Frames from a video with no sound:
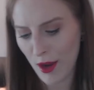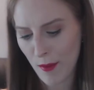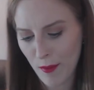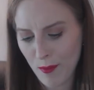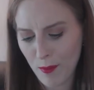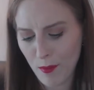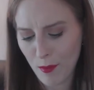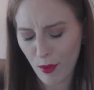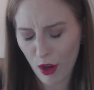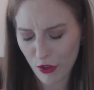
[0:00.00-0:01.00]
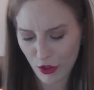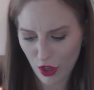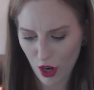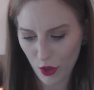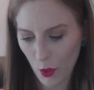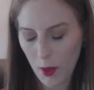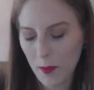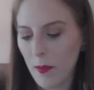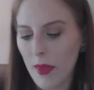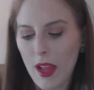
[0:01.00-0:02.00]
and bronzer and contour.